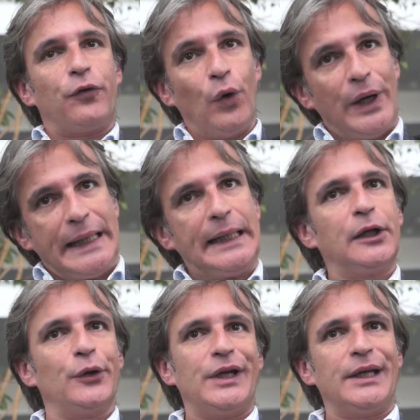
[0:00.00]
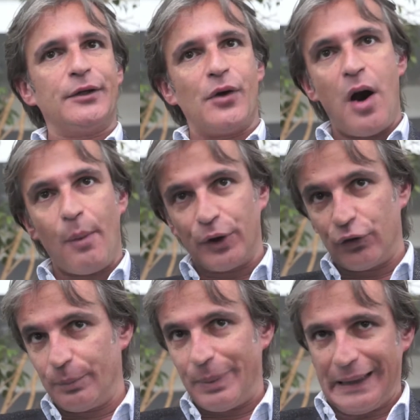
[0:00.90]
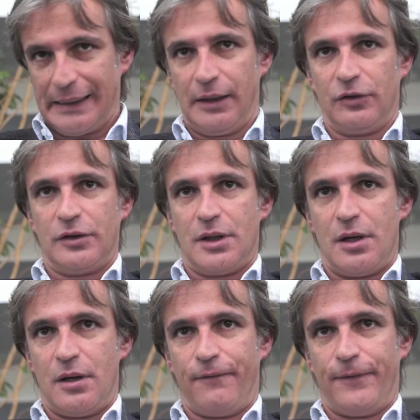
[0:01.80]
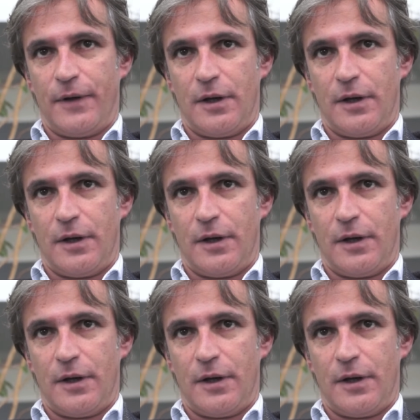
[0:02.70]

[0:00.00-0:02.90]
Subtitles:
fully included in a harm reduction package of